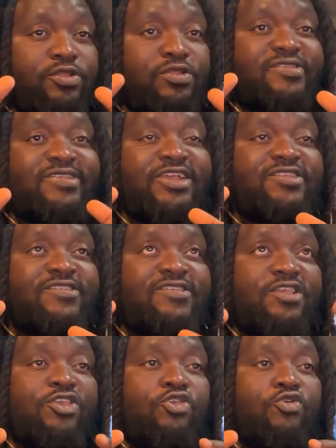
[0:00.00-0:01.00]
looks like to
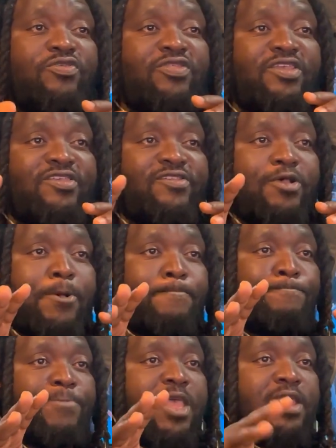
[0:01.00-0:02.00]
secure these
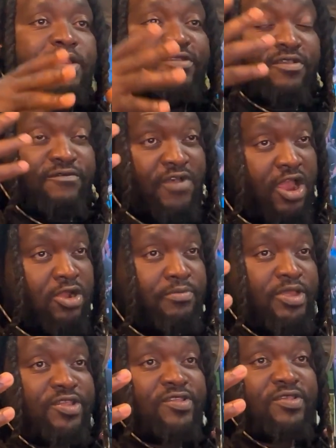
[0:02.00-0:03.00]

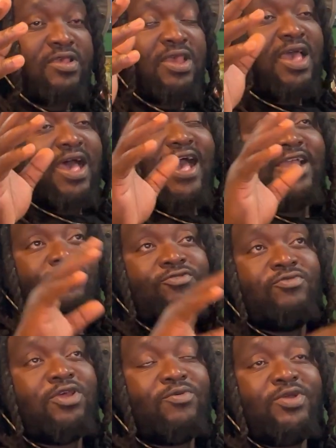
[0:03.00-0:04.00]
environments. I do
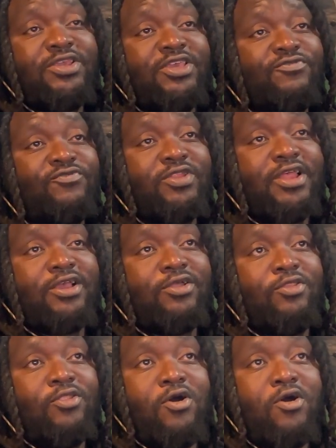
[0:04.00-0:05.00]
not want to give you like
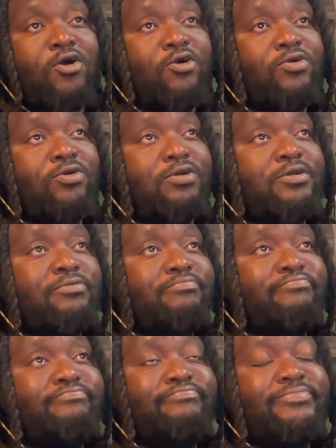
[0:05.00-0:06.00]
long,
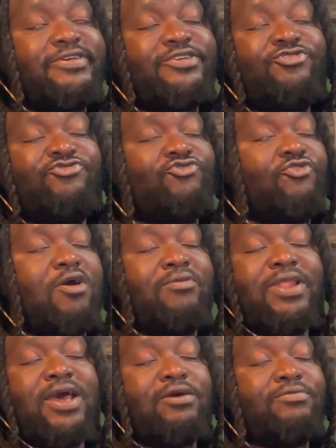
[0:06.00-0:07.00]
drawn
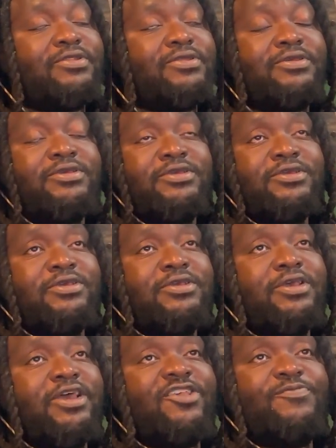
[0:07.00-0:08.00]
out
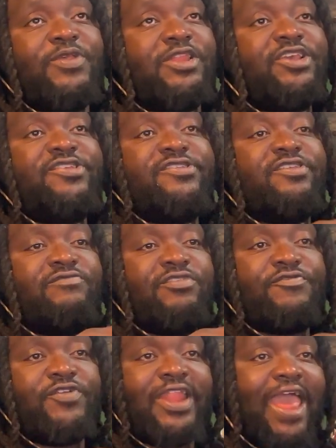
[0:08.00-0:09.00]
explanations of
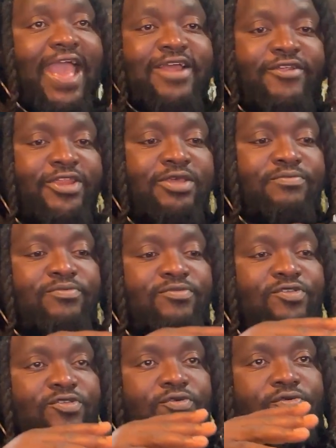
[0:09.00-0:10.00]
different
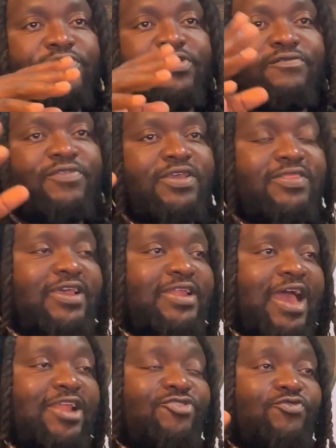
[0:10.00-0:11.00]
acronyms or stuff like that.
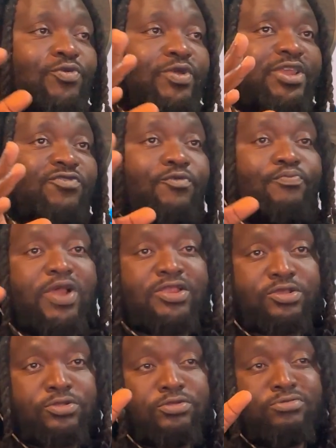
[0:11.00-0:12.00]
I just really want to give you
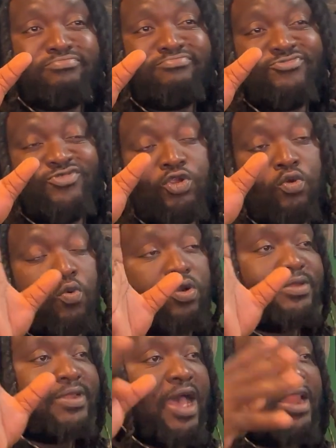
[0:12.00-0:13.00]
practical, real
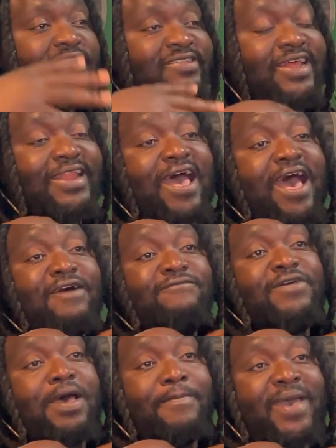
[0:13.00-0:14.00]
world knowledge that
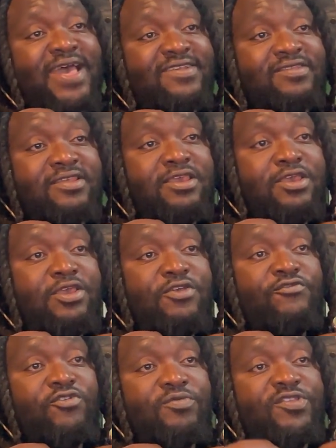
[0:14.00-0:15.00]
I've amassed
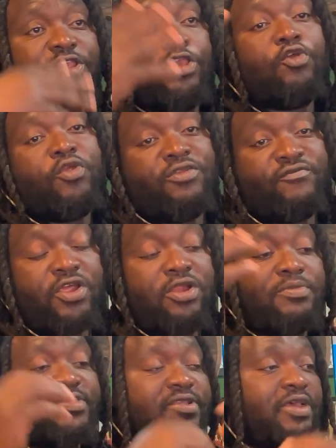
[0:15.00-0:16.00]
from security
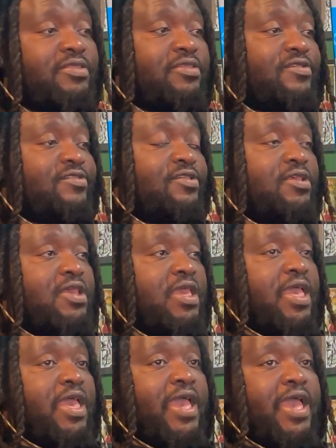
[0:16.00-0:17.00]
environments like this.
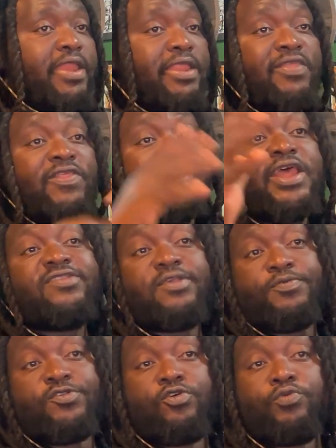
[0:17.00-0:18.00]
And in the next
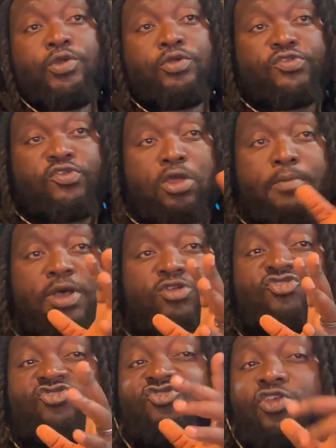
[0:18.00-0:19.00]
episode, we're going to talk
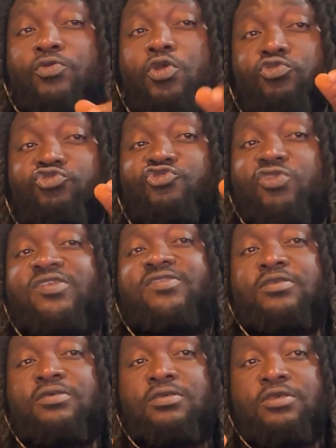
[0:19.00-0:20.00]
about zero
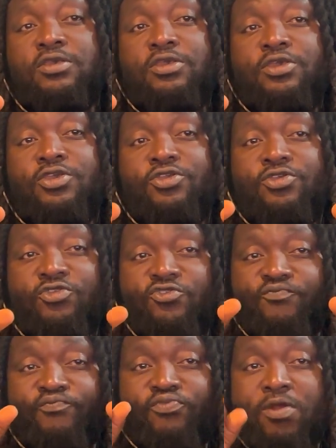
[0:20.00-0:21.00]
trust.
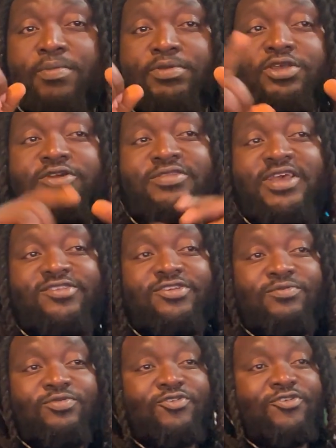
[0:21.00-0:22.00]
You've probably heard that
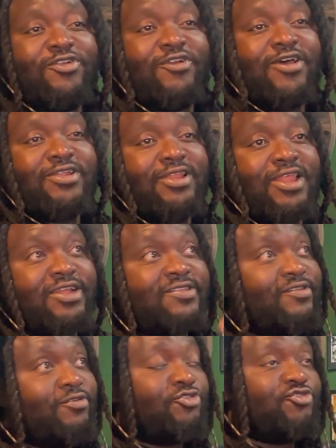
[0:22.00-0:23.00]
term thrown around a lot:
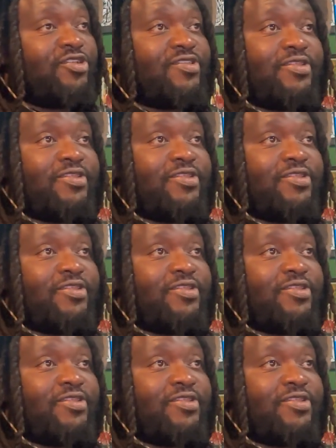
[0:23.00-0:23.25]
zero trust